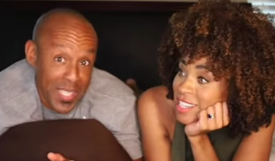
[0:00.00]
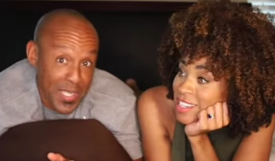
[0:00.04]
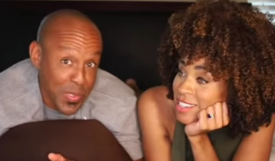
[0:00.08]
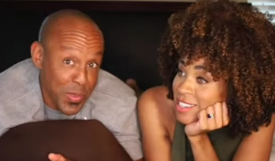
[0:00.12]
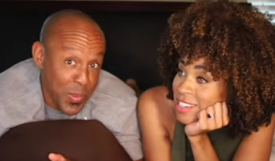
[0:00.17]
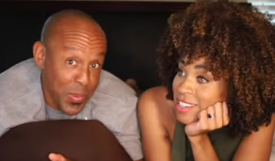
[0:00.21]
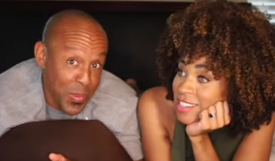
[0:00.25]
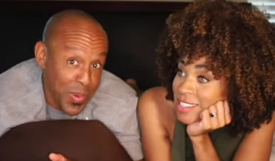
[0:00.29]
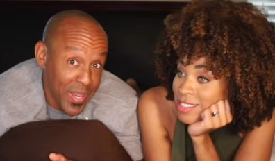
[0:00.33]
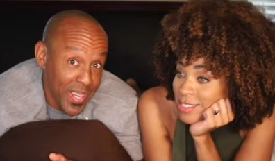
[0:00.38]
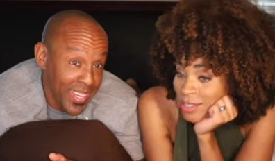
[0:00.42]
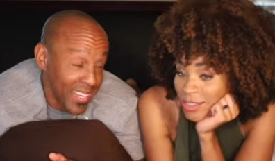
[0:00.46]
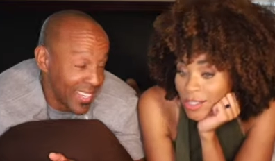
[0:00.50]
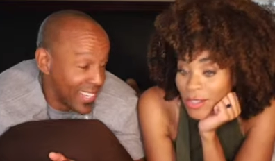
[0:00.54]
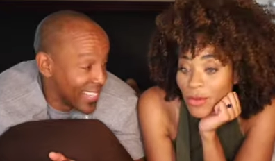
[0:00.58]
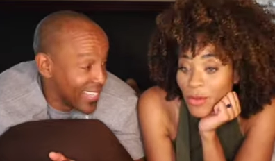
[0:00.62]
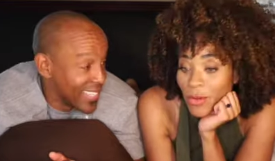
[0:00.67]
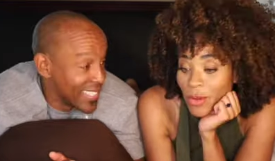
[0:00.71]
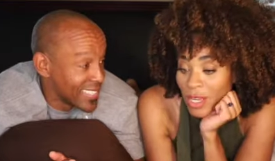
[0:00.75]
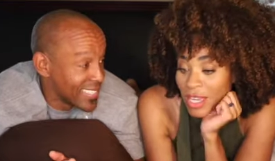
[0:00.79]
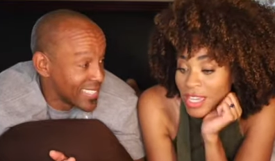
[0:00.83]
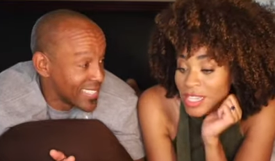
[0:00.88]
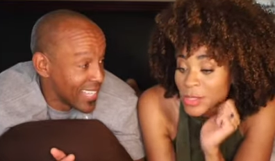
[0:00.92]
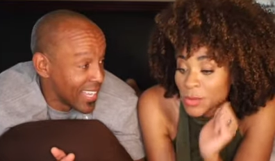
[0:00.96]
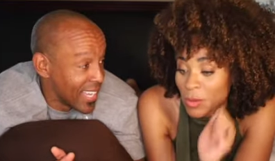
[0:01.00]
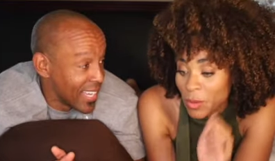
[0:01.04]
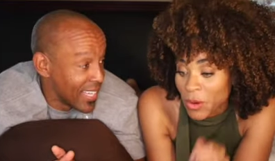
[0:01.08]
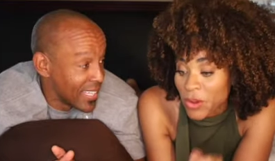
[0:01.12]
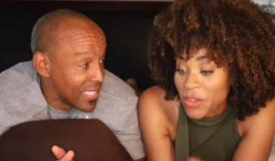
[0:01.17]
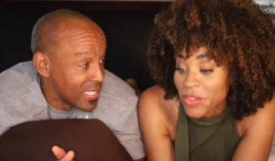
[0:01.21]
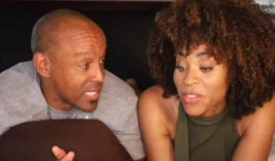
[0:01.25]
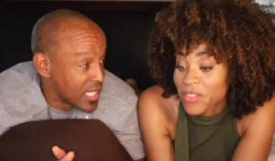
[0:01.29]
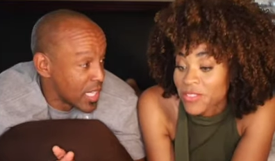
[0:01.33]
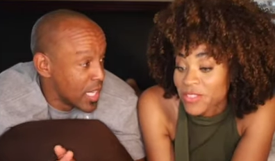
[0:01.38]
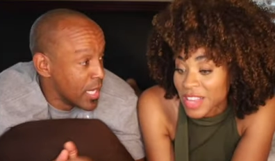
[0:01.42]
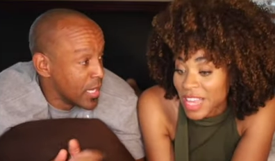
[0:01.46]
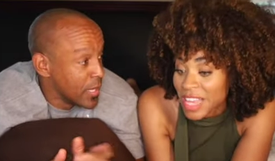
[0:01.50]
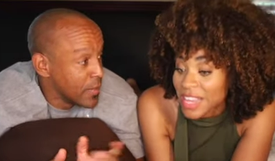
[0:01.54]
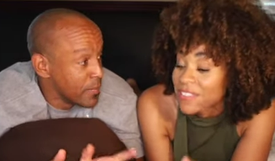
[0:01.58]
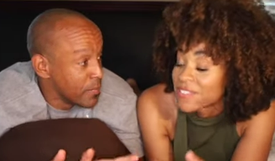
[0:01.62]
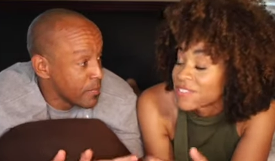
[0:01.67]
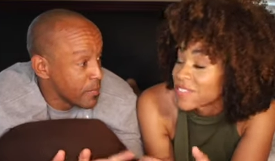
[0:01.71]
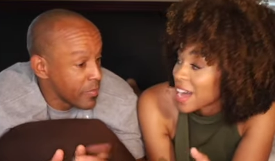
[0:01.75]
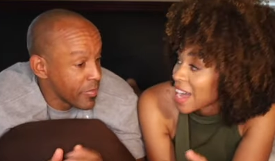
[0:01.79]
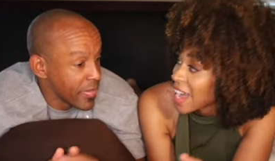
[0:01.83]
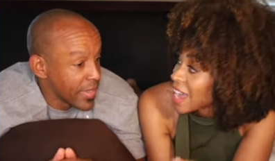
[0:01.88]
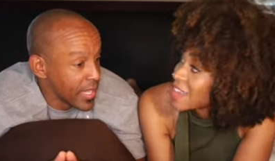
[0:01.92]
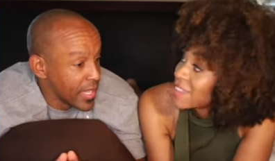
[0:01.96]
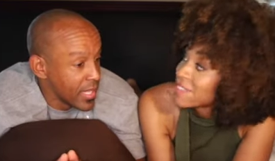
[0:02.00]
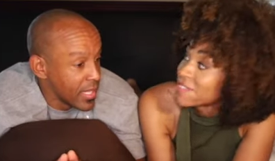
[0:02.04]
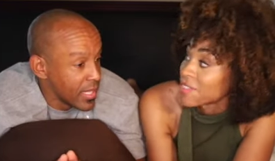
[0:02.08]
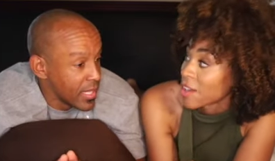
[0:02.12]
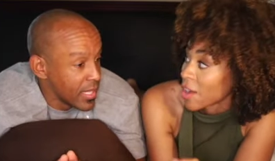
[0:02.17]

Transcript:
Speaker 1: its way is, is, is nice. Worth like five